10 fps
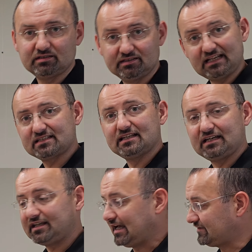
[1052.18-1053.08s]
does
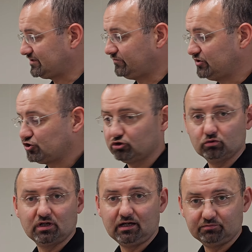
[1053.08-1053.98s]
not have the feature to
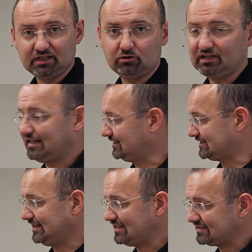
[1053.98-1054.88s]
come down and
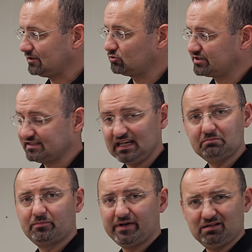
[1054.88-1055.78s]
that's I would say
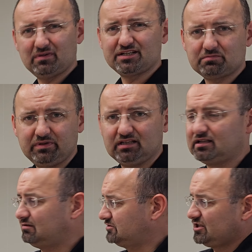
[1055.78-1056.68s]
pretty much a big
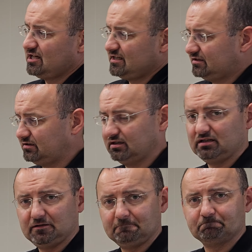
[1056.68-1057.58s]
downside
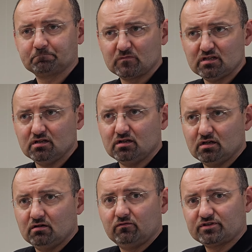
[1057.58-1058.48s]
um,
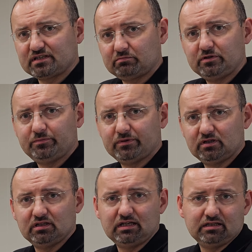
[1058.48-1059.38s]
for some
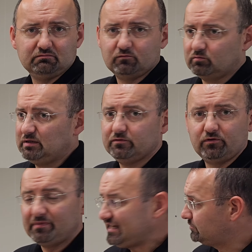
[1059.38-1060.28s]
people and maybe for
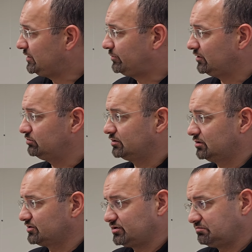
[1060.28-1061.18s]
many people
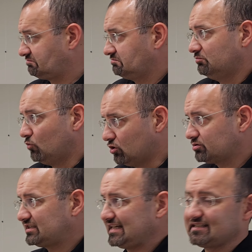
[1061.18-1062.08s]
because
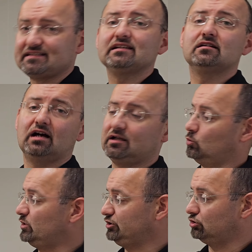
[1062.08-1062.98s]
most other single hung
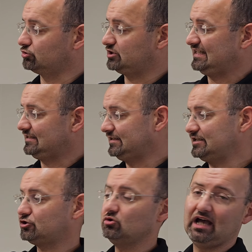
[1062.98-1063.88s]
windows at
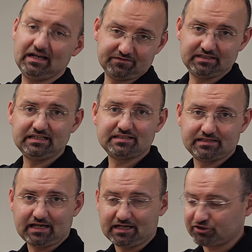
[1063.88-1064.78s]
least you have this
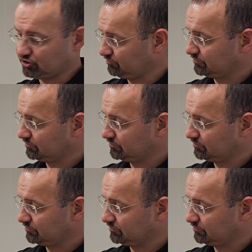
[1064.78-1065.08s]
sash